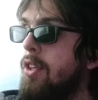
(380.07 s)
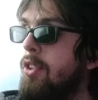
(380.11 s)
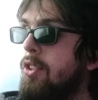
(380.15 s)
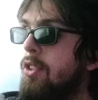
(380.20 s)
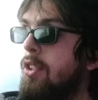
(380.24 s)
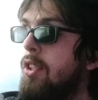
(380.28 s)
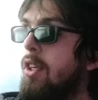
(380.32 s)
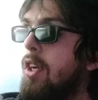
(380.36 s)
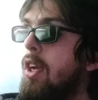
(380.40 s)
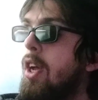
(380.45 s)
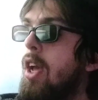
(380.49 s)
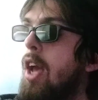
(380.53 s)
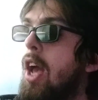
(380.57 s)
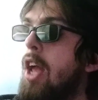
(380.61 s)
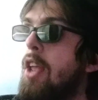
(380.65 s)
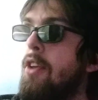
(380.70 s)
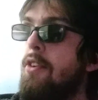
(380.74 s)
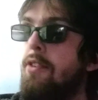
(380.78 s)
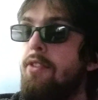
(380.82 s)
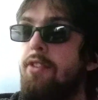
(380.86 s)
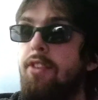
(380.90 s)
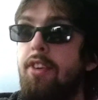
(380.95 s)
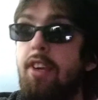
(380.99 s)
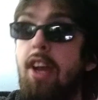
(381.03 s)
you're not
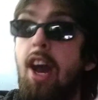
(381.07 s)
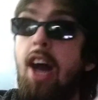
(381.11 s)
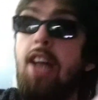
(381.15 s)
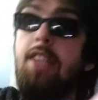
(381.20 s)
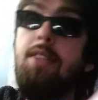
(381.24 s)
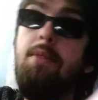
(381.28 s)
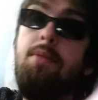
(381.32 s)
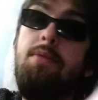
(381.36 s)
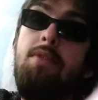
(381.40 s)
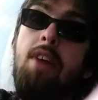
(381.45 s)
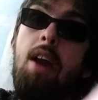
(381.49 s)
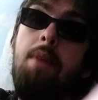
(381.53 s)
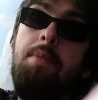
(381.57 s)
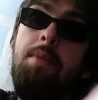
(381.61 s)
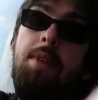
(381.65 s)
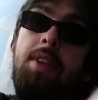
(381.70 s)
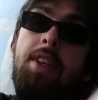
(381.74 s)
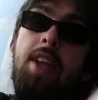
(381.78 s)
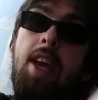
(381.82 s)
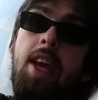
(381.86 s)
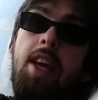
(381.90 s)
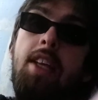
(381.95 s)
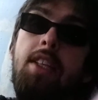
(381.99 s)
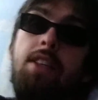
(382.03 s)
subscribed to Dan's
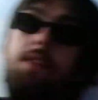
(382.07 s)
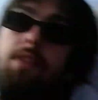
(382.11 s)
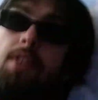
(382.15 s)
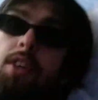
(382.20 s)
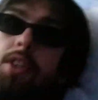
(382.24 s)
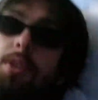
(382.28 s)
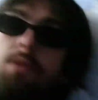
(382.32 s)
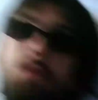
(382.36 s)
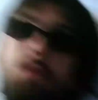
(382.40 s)
Fish Room on